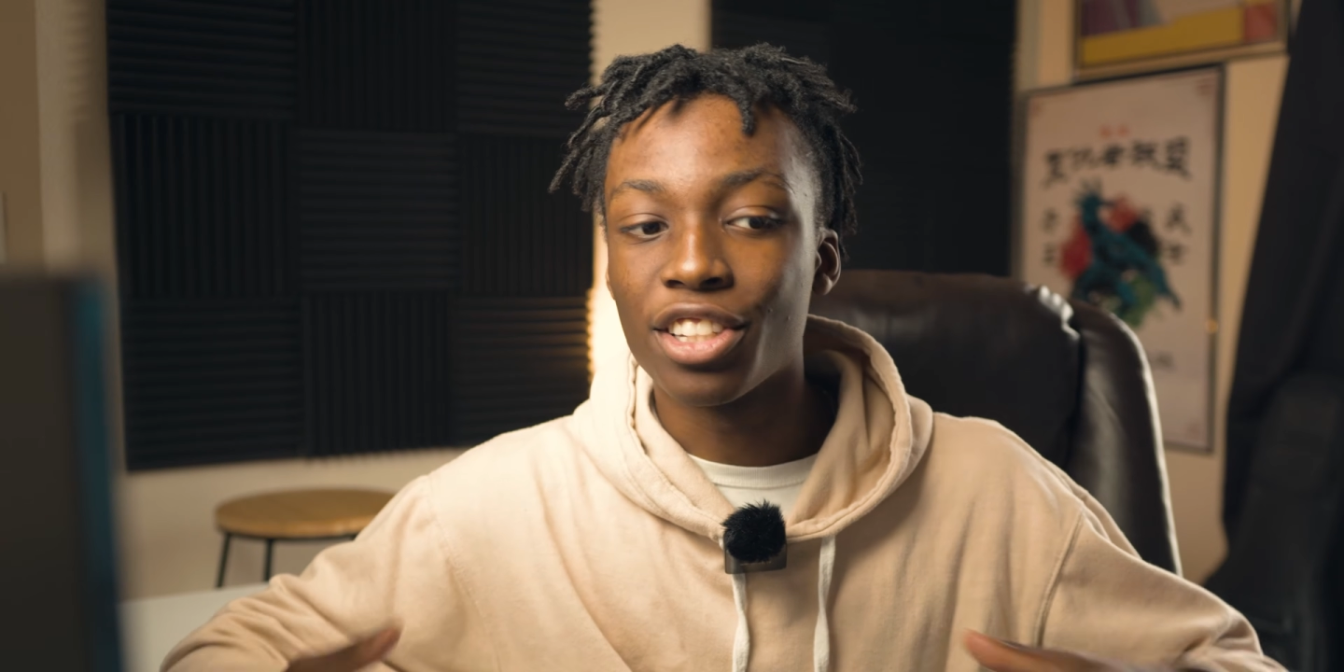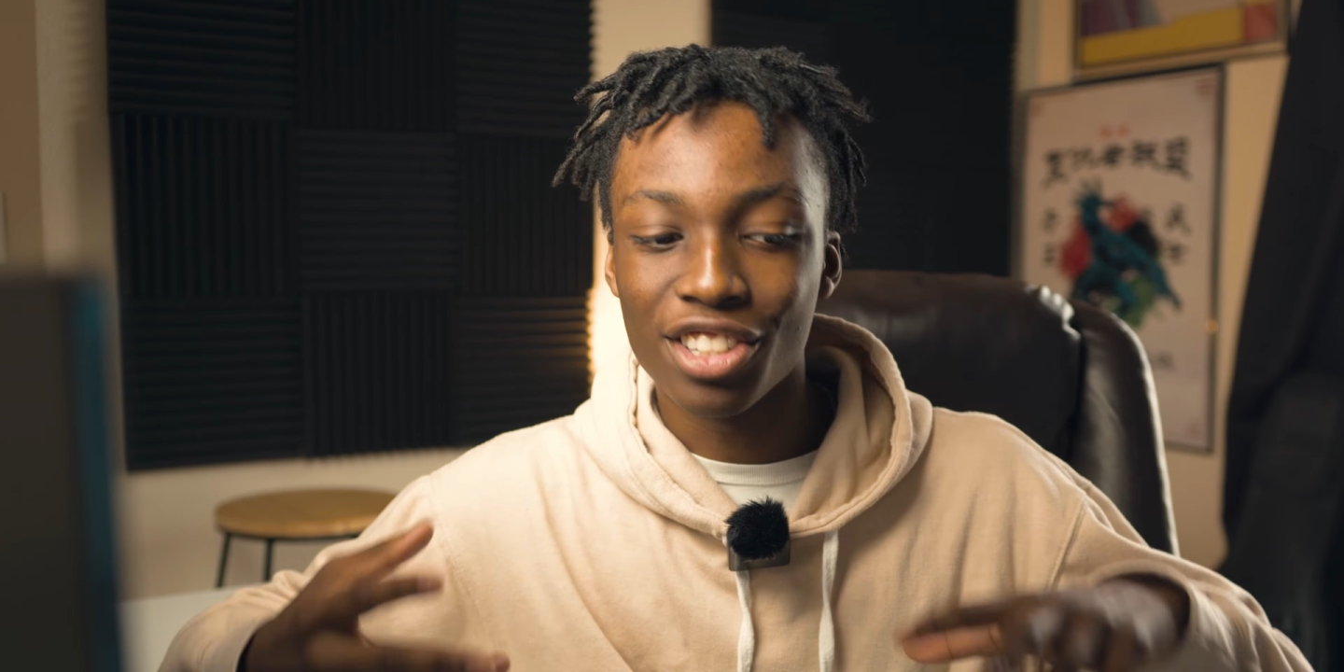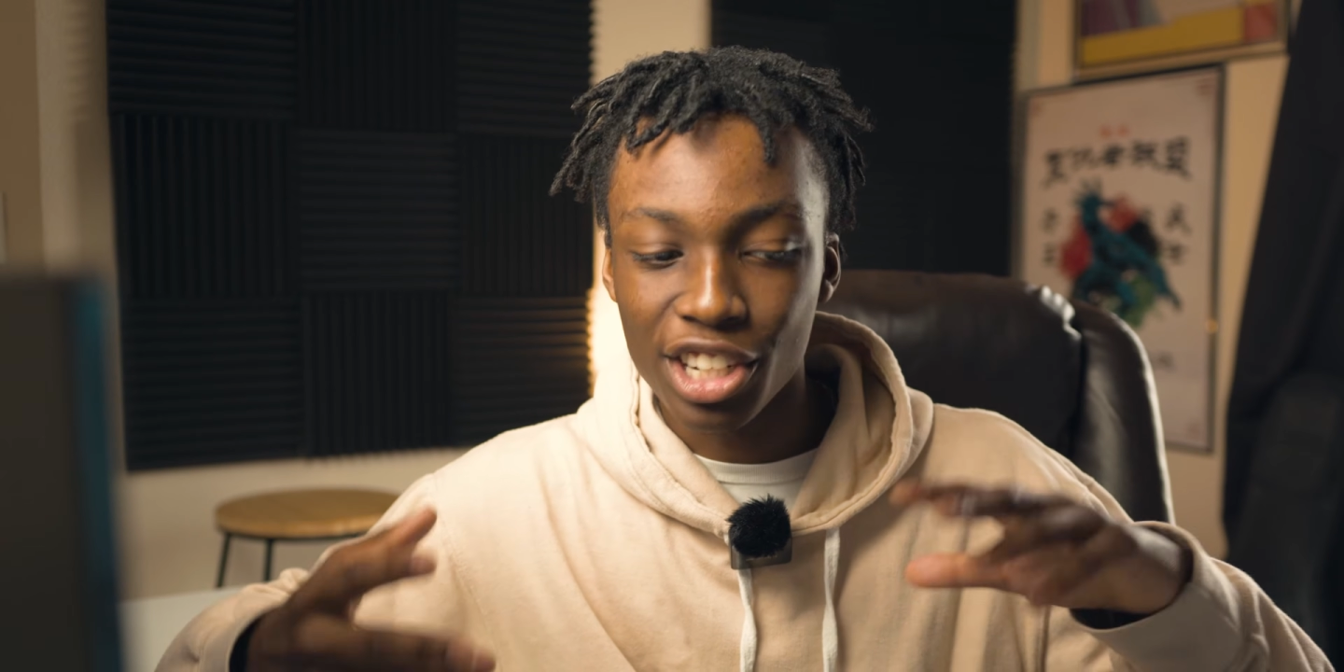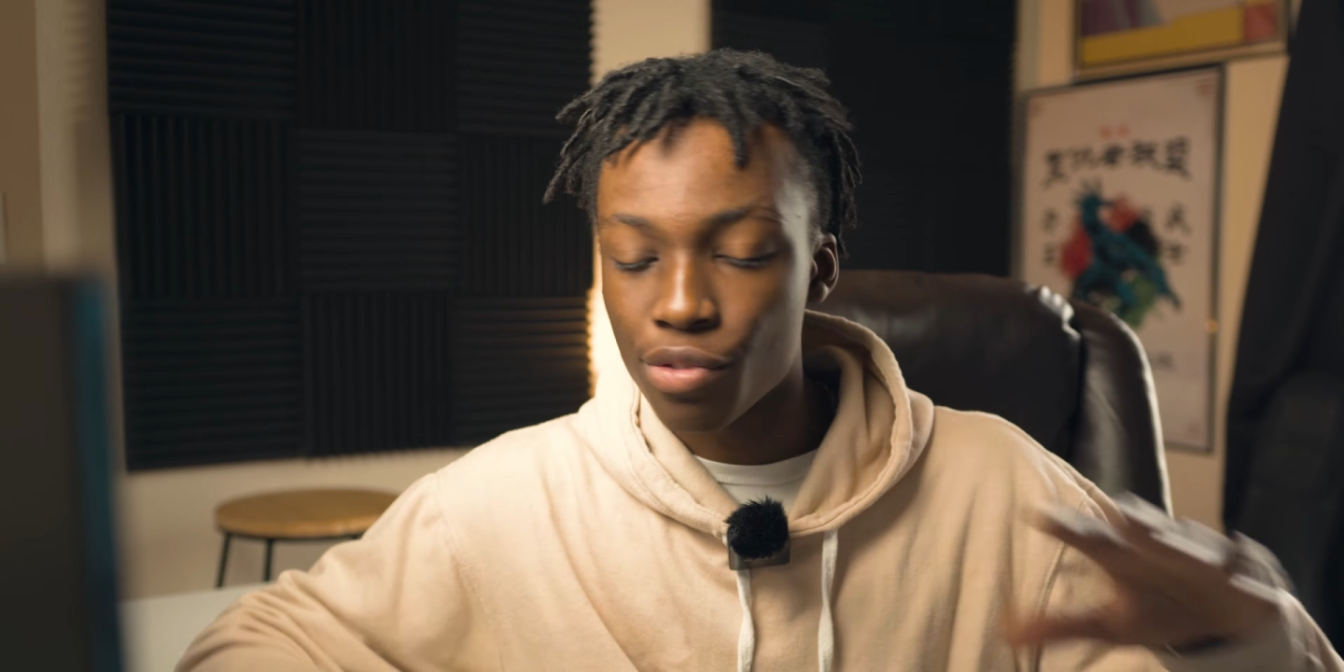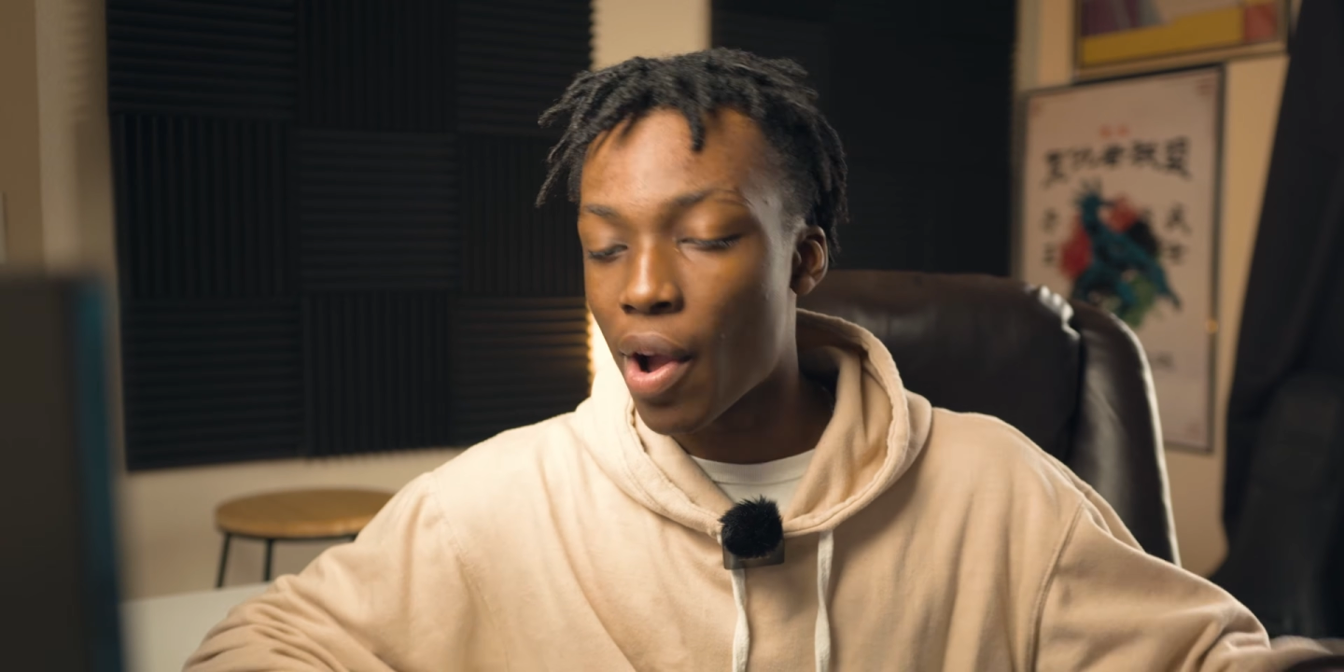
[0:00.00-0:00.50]
to
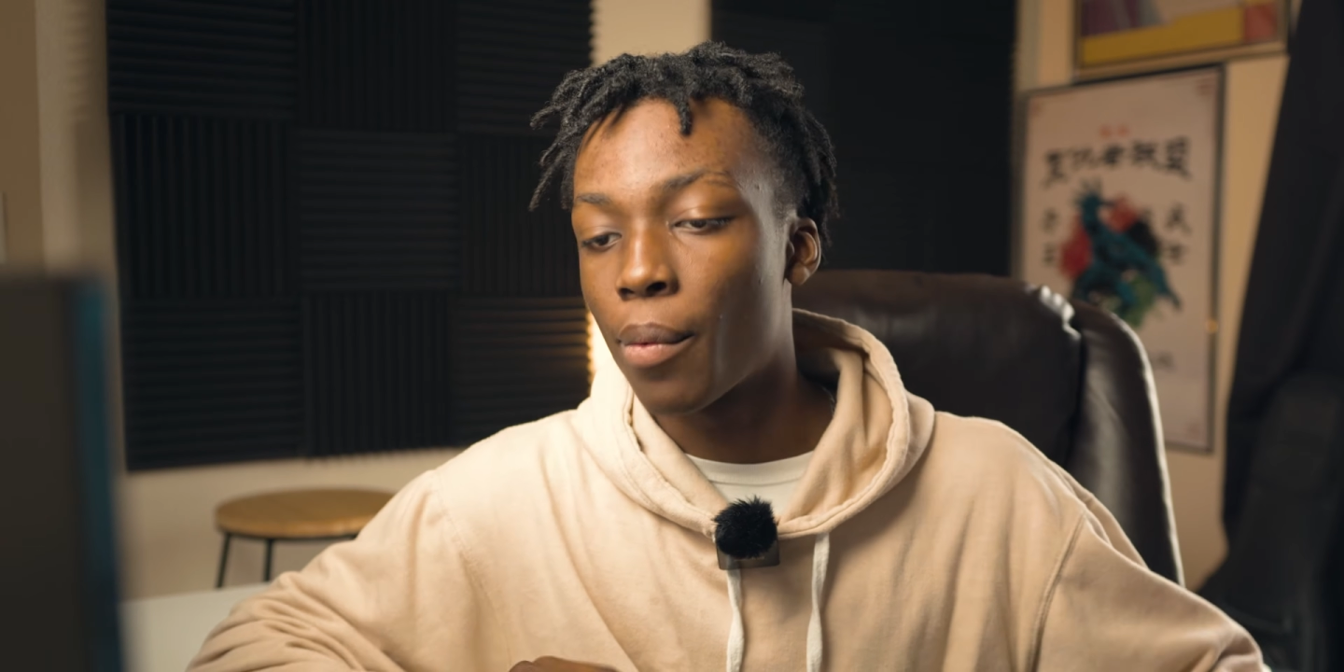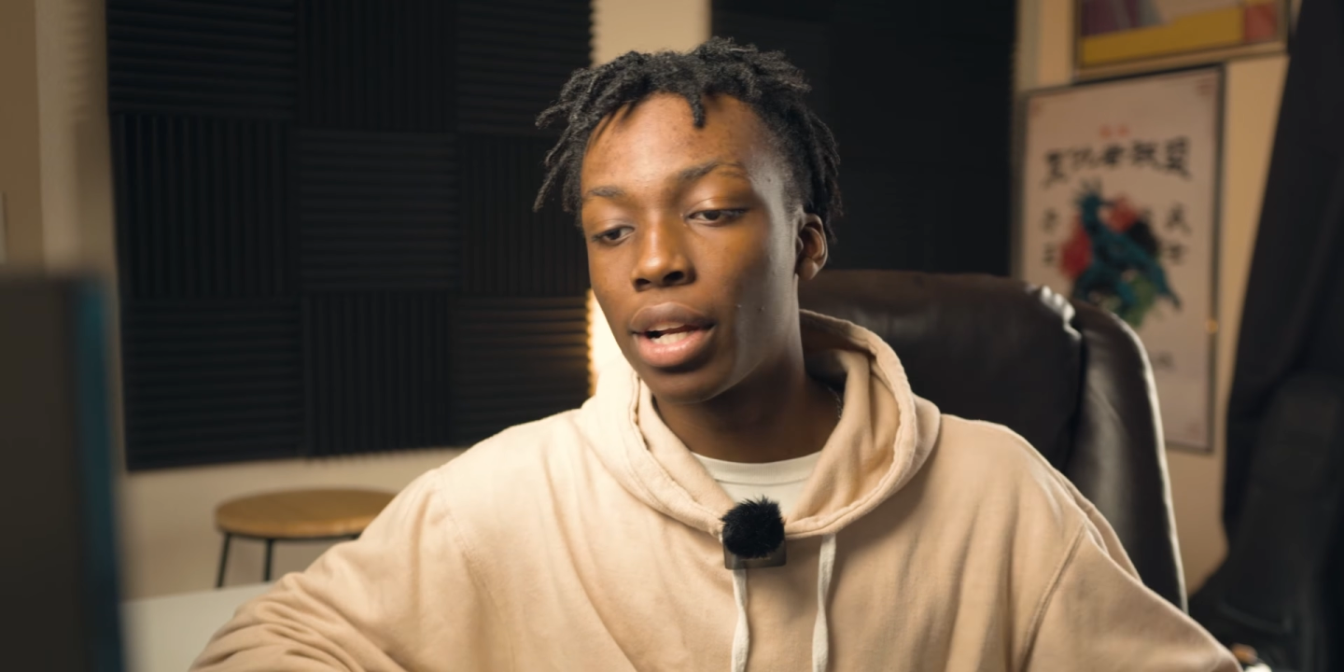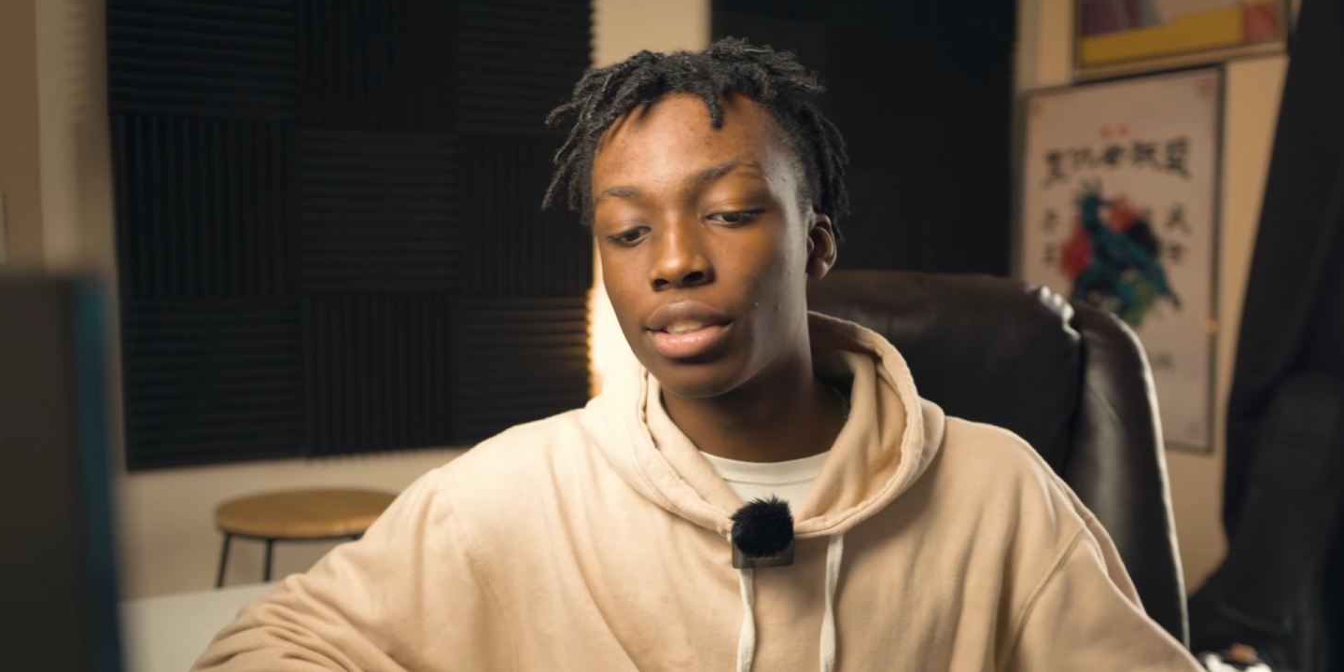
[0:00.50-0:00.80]
justify what I